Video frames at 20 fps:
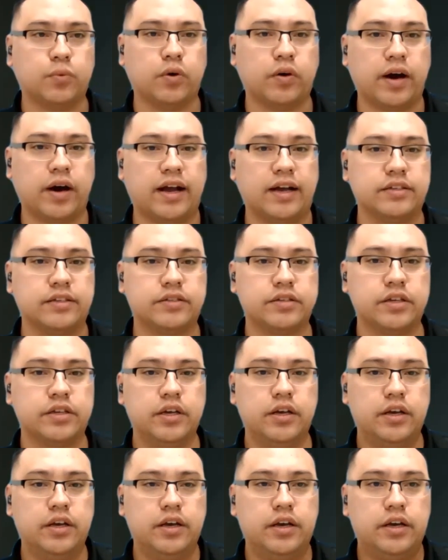Whereas,
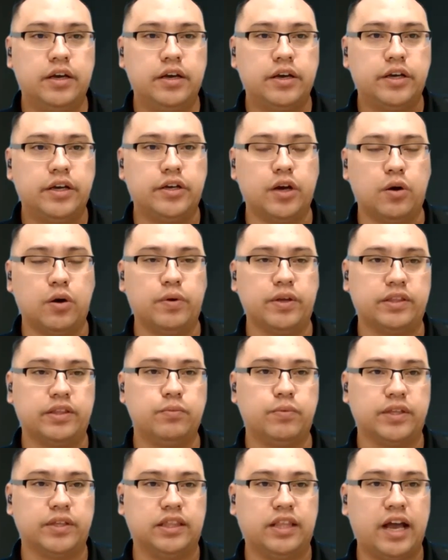you know,
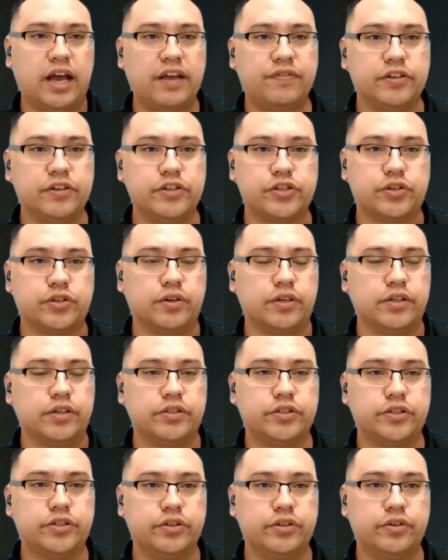with with life
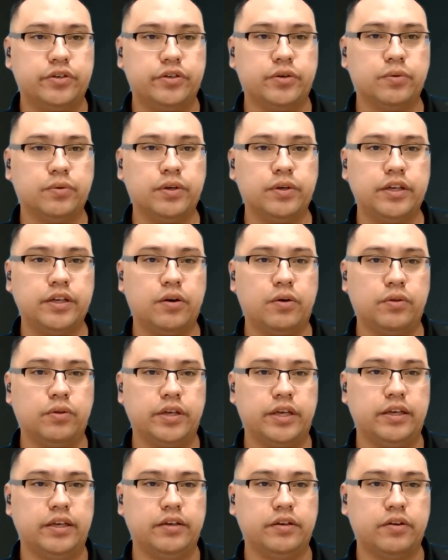insurance, you're really
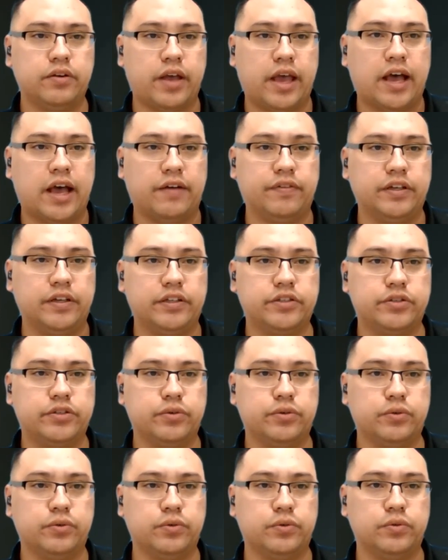only having
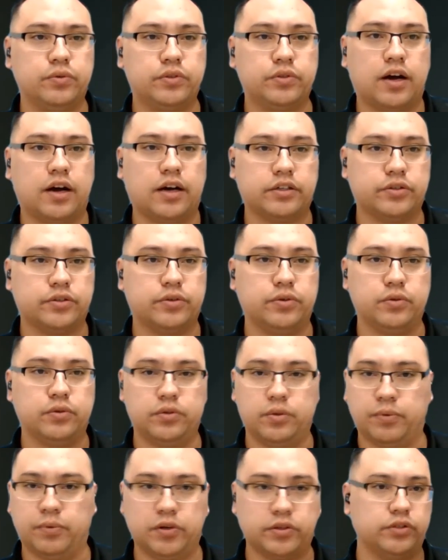to talk to
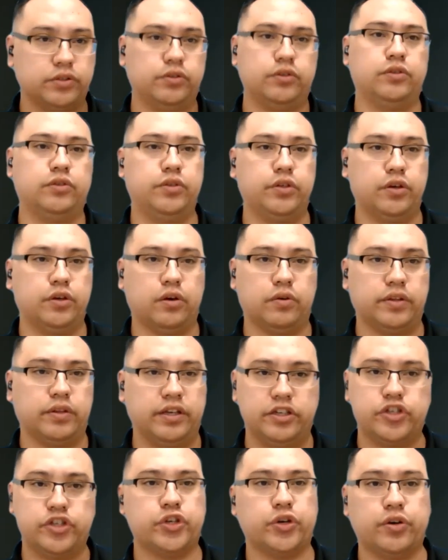the person who's you know the
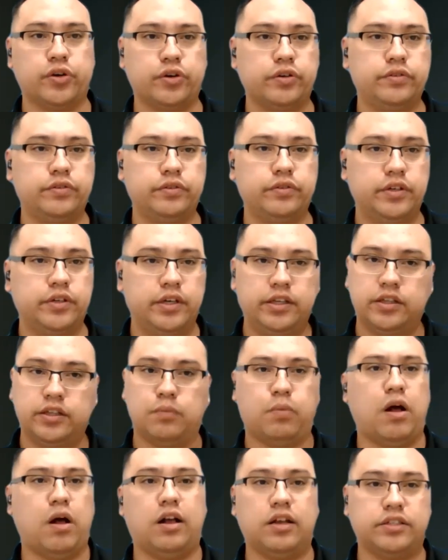insured,
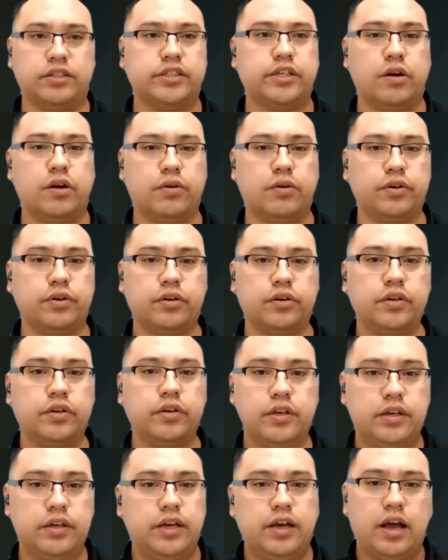policy owner.
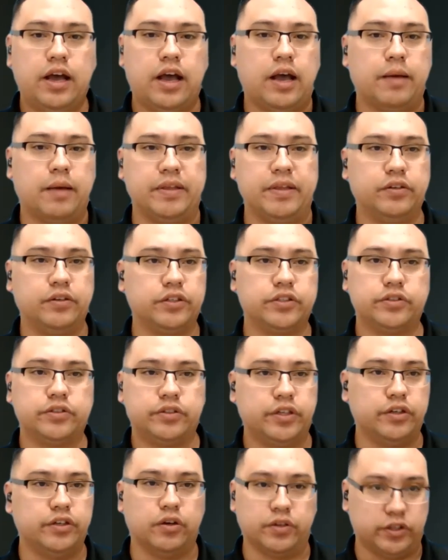I mean, there's
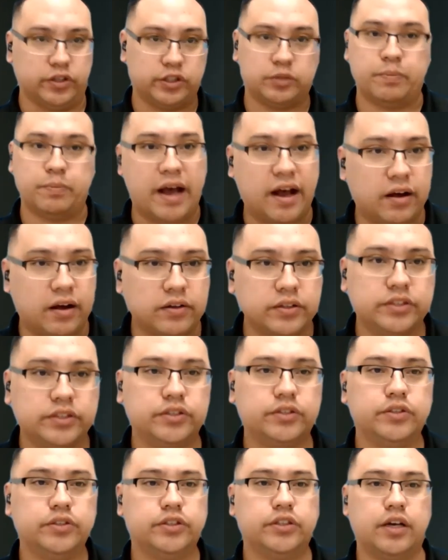you know the
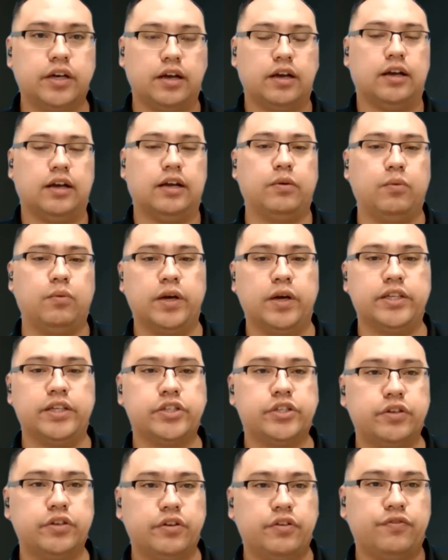spouse, uh,
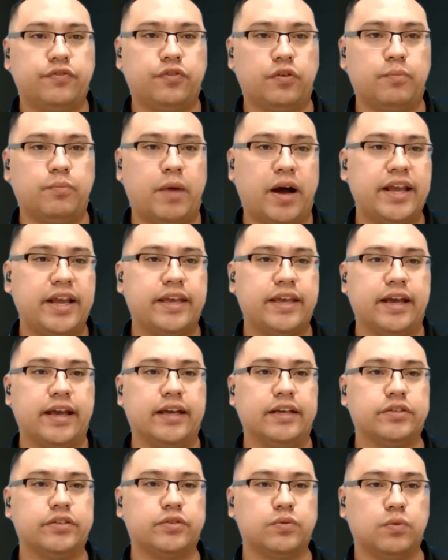which for my
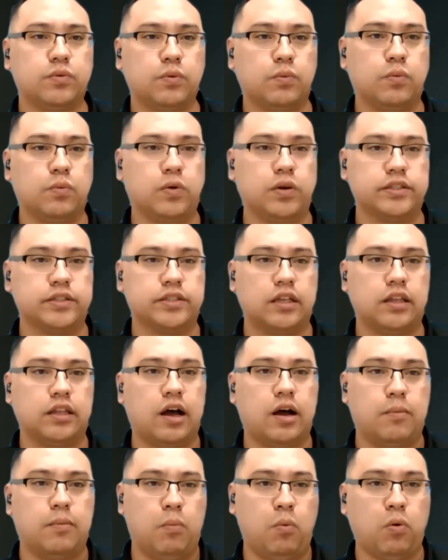case was a
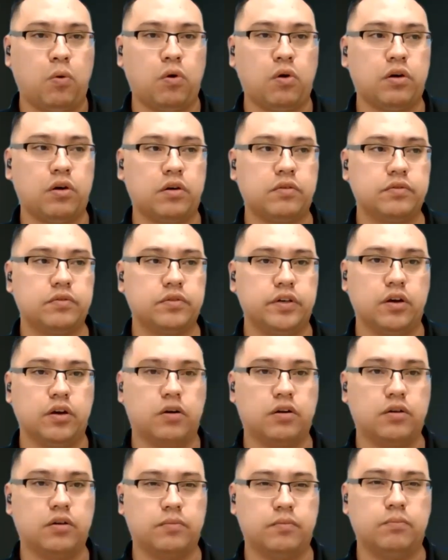lot more you
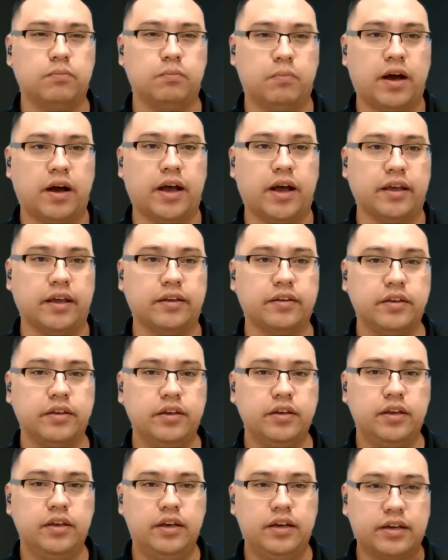know my
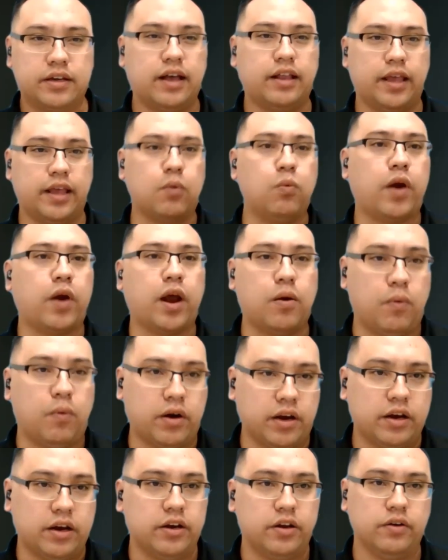kind of like what I
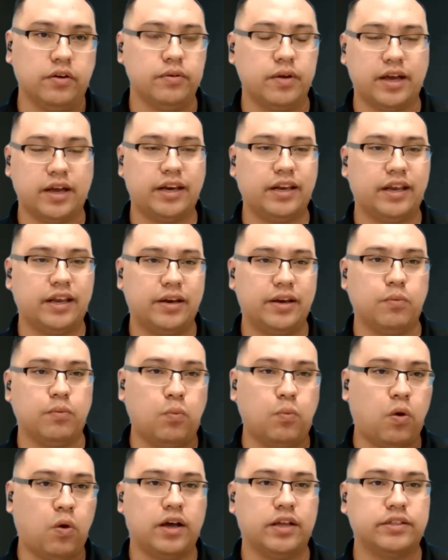wanted to do. I, I
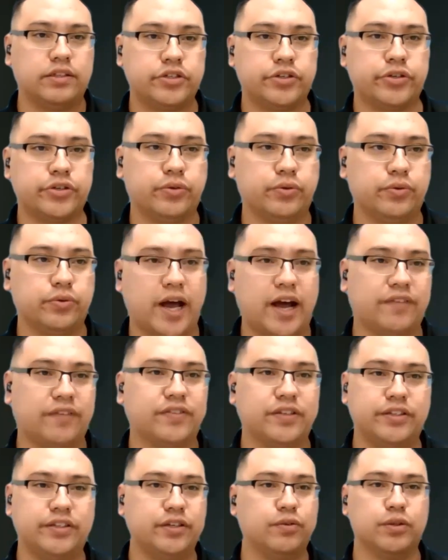didn't want to
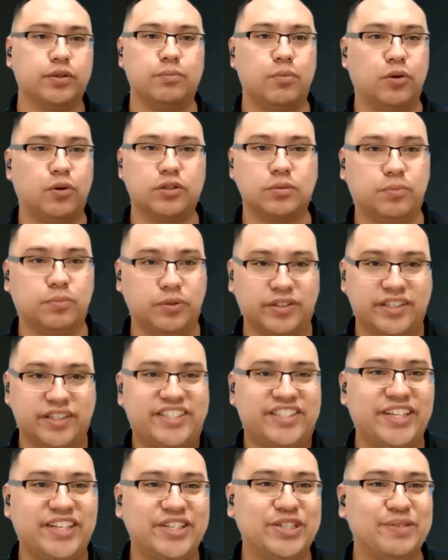have to deal with multiple
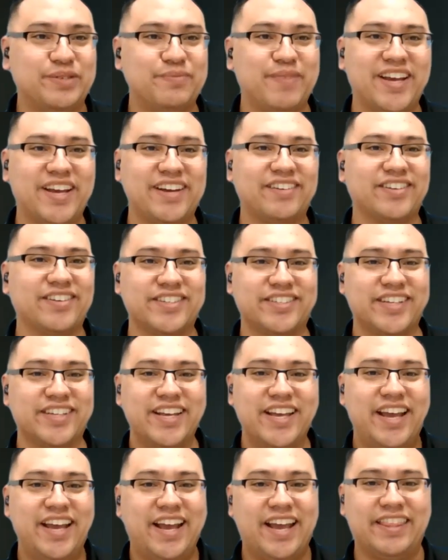decision makers
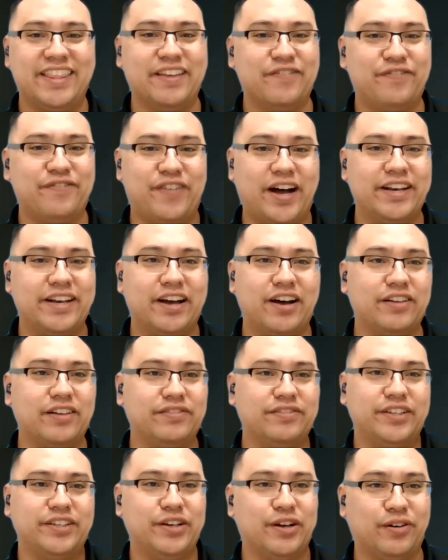yeah. and then find
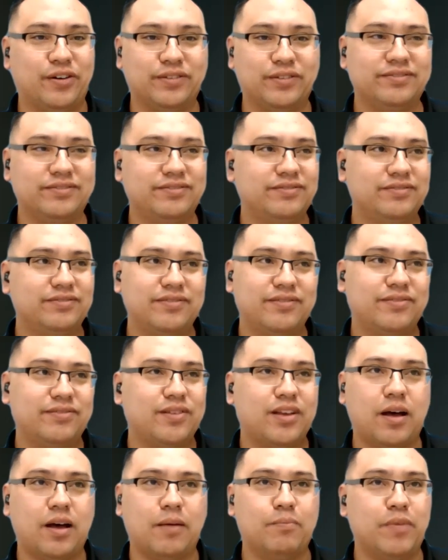out you know
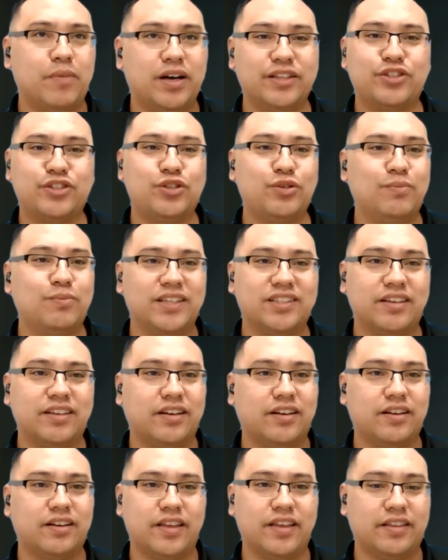a month, two months
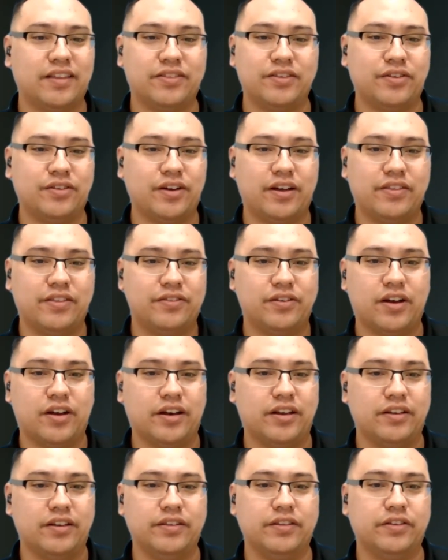later that they're not they're
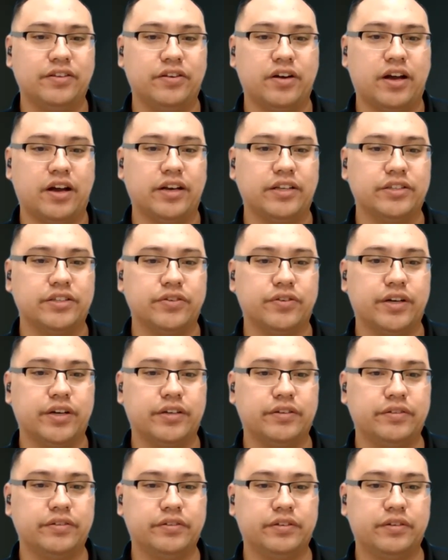not in they're not into
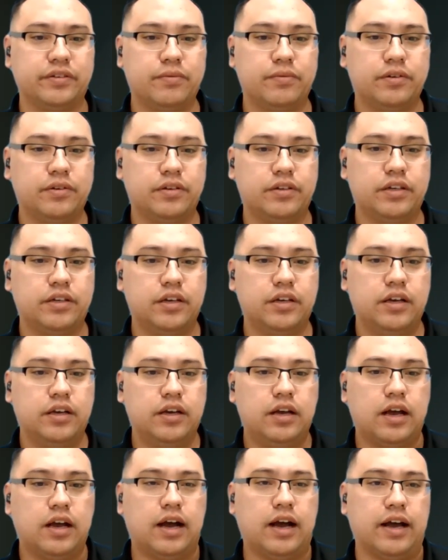it.
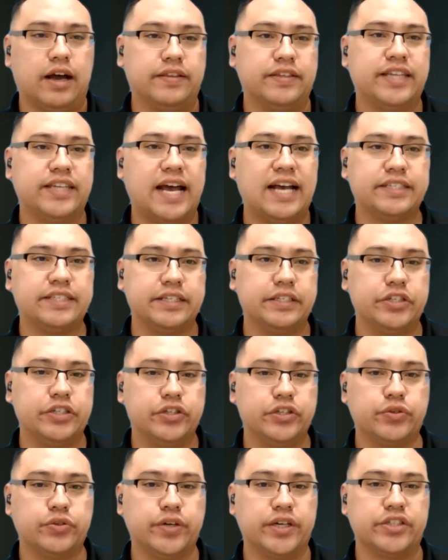Uh, yes. SaaS
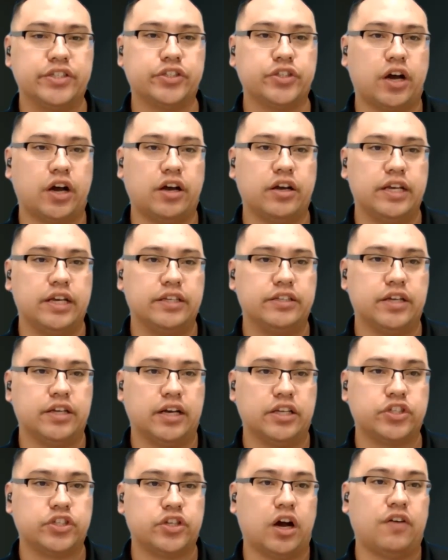industry is, is
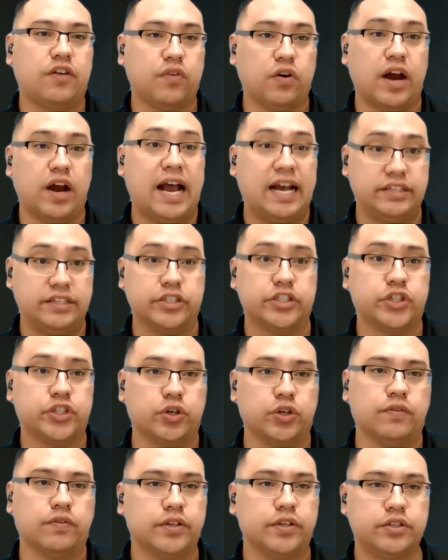a software as a
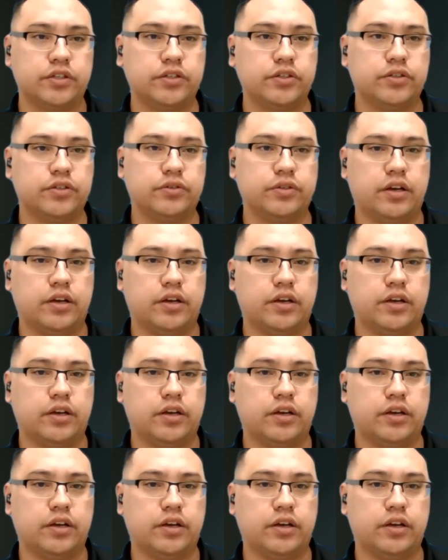service.